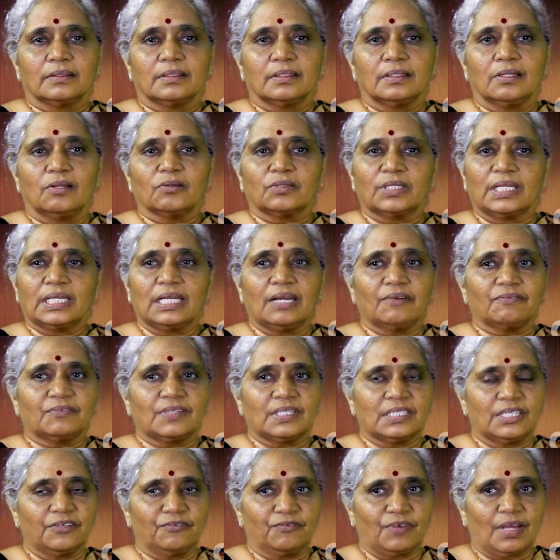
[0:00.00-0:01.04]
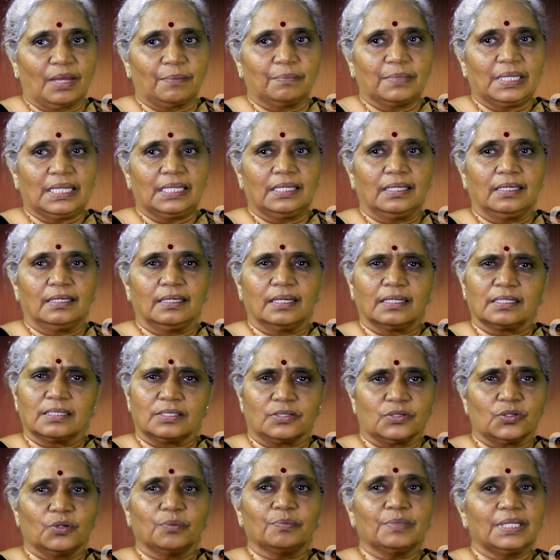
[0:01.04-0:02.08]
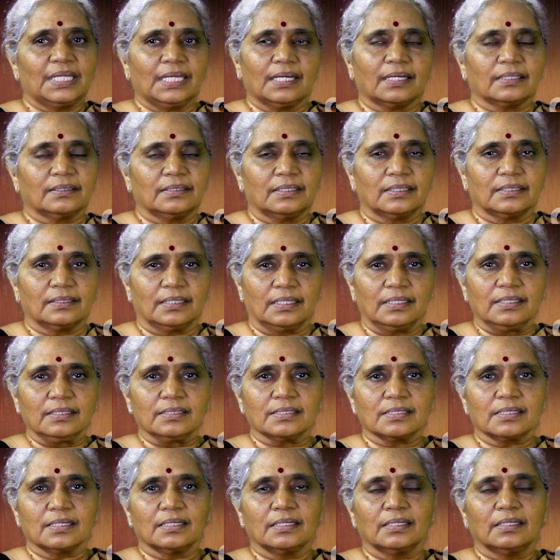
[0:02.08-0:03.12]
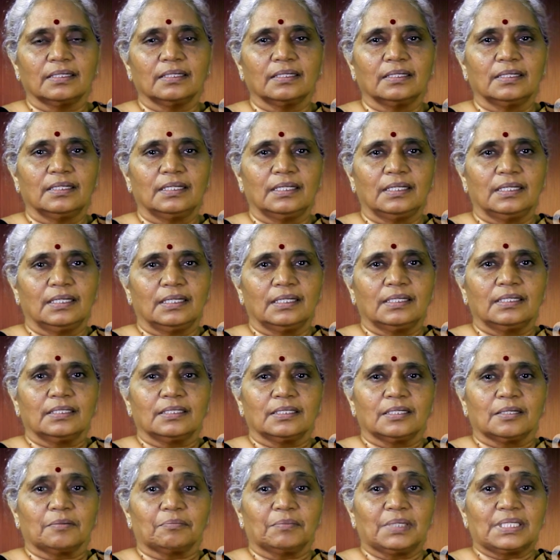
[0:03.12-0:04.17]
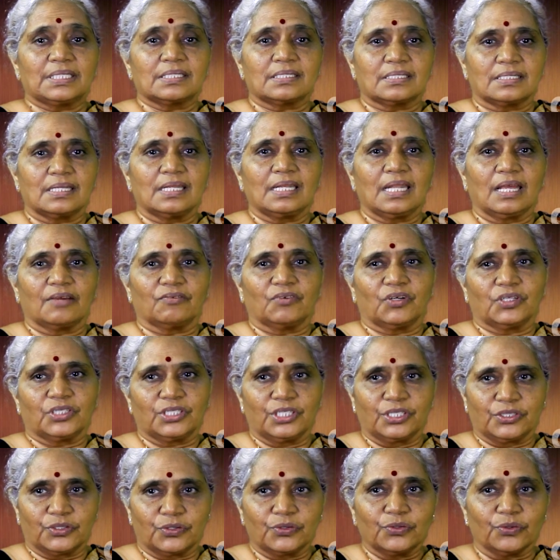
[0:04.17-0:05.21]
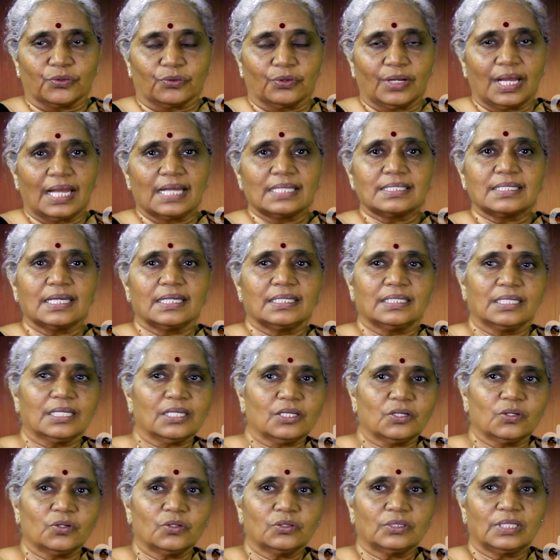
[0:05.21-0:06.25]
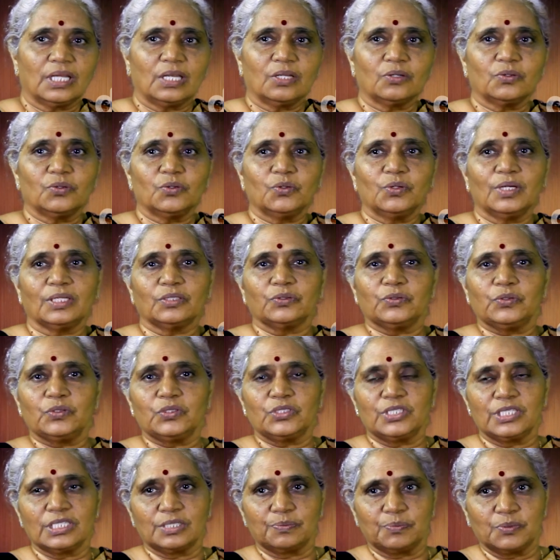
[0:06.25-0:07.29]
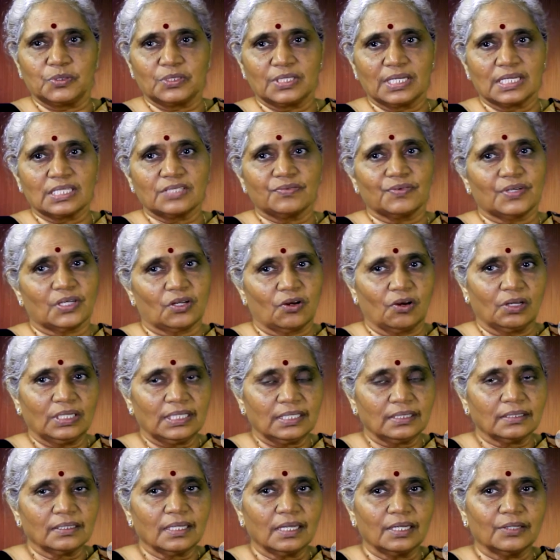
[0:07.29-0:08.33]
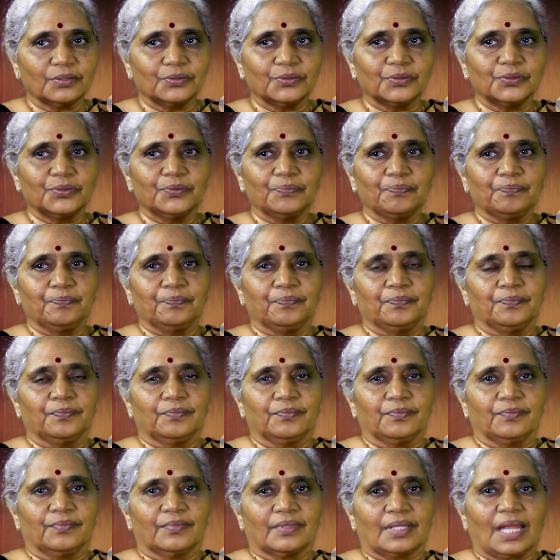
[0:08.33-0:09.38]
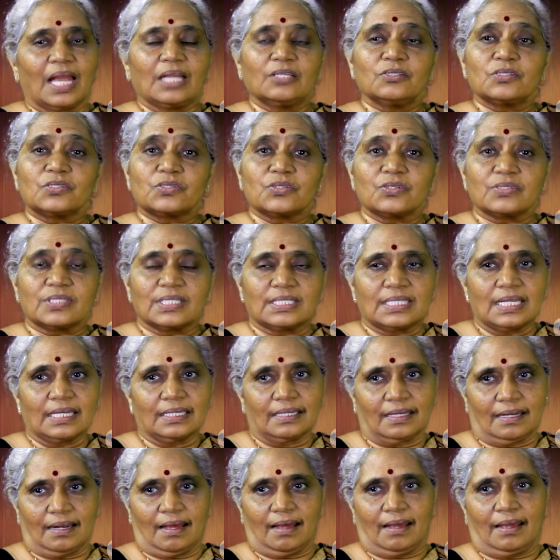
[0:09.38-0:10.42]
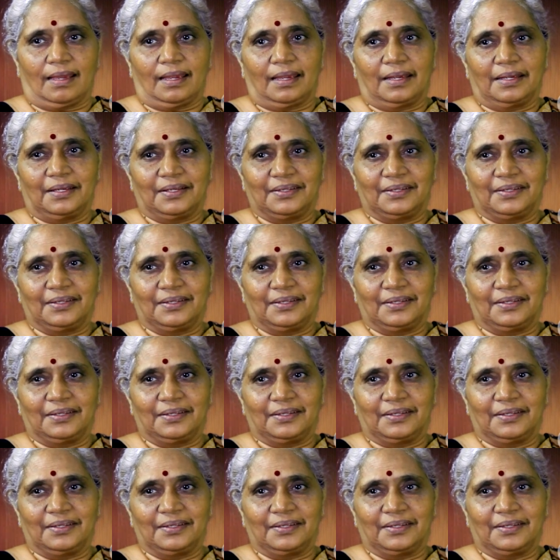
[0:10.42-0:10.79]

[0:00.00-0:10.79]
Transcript: looking after the family and so many other things. But still I wanted to do. As I didn't know Telugu and Guruji's pujas were all in Telugu, I used to sit and cry.